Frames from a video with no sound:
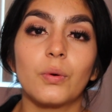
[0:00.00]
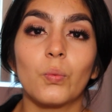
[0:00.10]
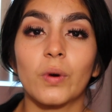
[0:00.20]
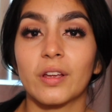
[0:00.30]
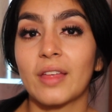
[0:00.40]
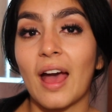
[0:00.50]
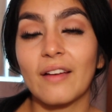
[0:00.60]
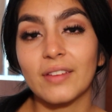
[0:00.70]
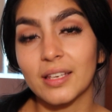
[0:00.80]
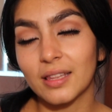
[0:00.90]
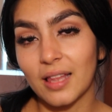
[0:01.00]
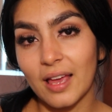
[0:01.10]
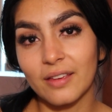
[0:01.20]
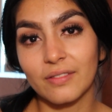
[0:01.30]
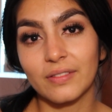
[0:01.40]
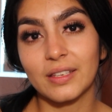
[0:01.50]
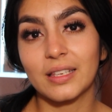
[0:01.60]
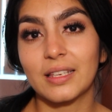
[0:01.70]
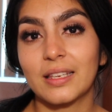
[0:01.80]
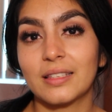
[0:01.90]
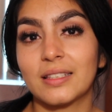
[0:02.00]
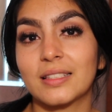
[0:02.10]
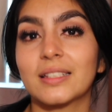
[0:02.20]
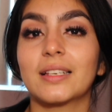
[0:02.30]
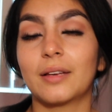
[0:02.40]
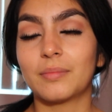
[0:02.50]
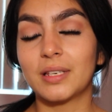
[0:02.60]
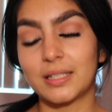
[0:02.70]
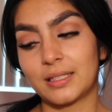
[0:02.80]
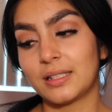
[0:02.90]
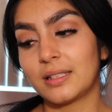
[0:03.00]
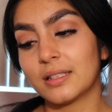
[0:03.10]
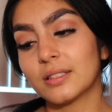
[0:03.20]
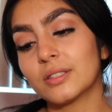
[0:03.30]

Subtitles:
worth having in life doesn't come easy.